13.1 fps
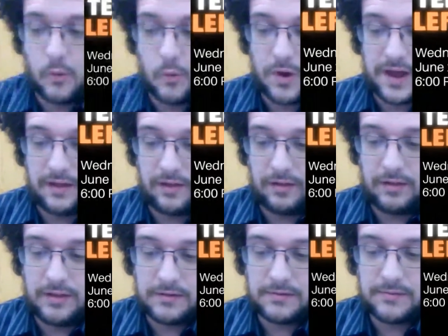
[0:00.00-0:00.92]

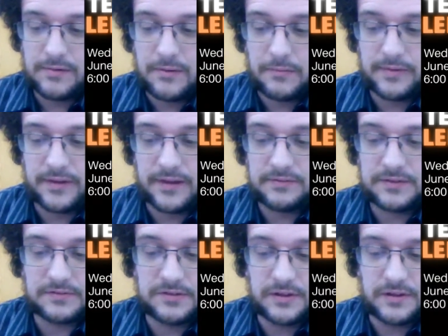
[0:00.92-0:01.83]
Well, when
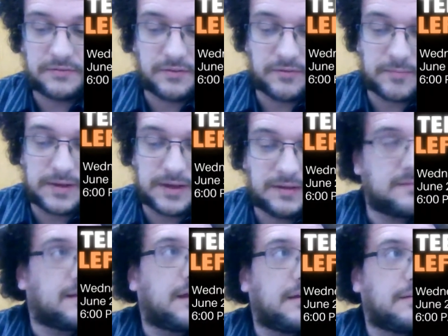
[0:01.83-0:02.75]
life gives you leftover
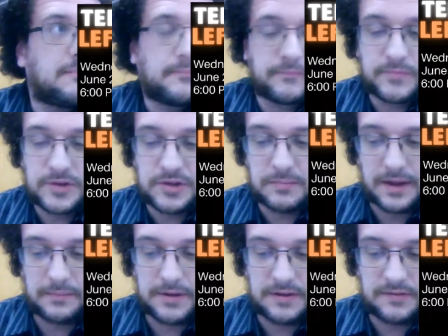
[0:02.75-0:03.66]
pizza, you
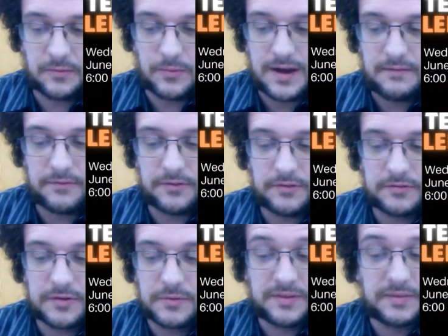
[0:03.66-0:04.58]
make pizza
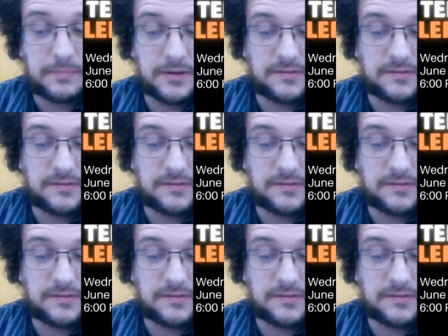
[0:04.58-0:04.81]
waffles with